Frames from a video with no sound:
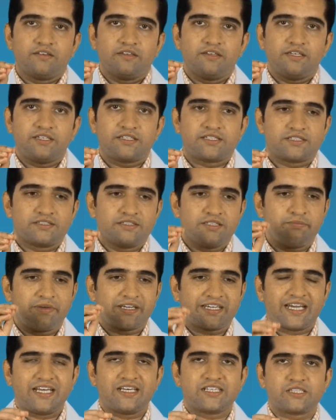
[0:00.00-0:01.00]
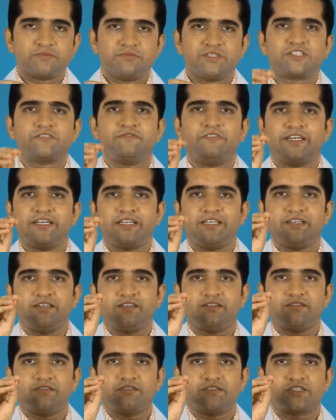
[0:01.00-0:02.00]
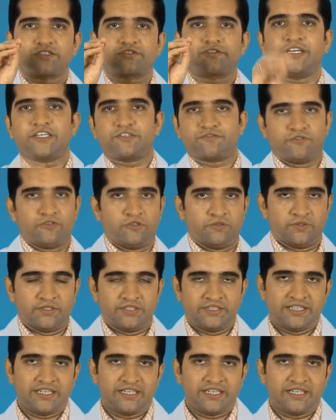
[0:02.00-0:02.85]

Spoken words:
the mechanism is very straightforward.